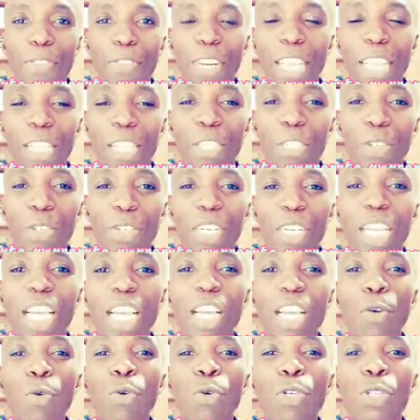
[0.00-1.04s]
ovulation?
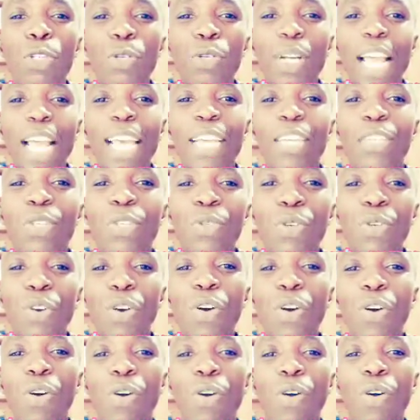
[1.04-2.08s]
Would you like to
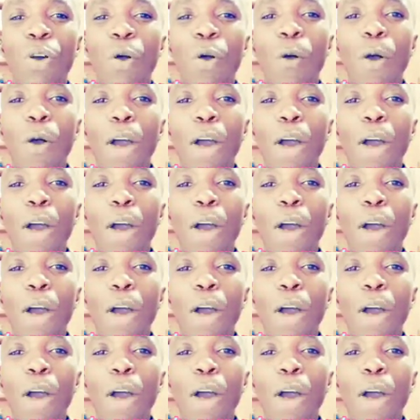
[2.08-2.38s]
know